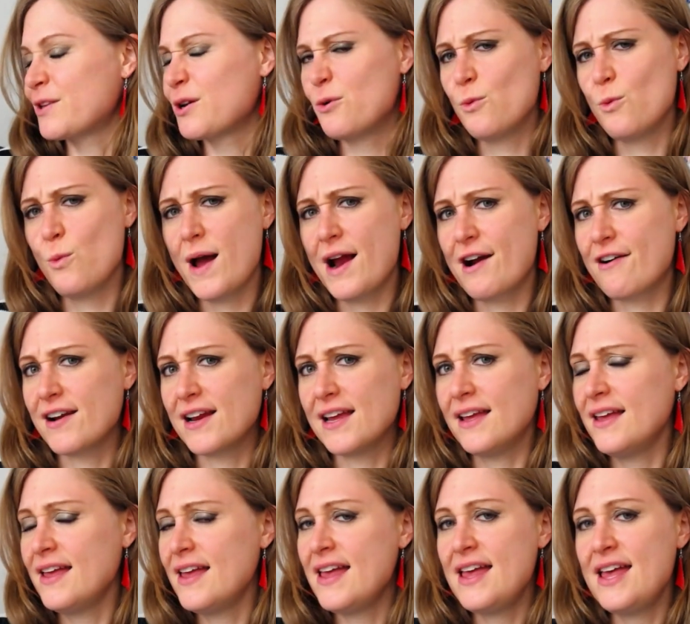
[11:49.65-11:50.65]

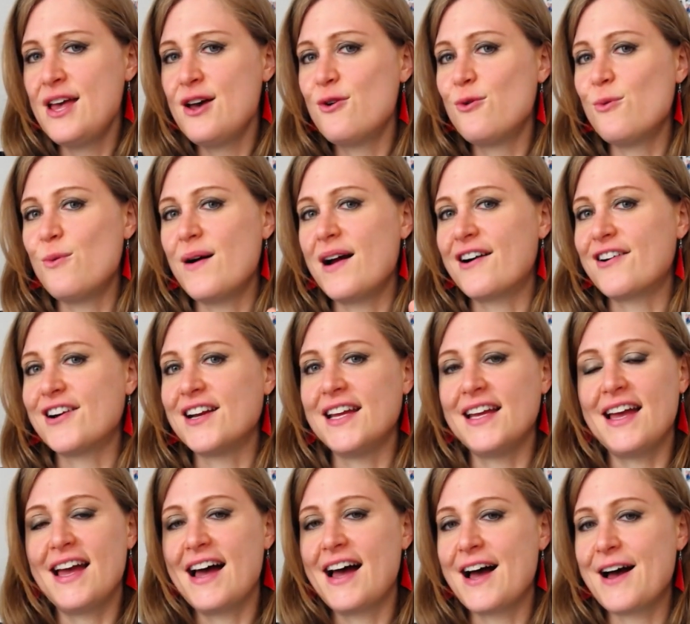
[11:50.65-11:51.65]
Very,
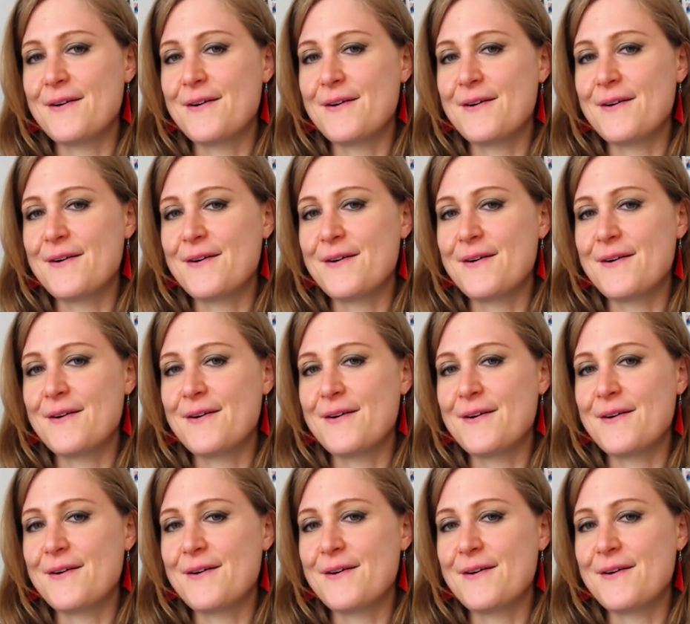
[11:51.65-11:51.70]
very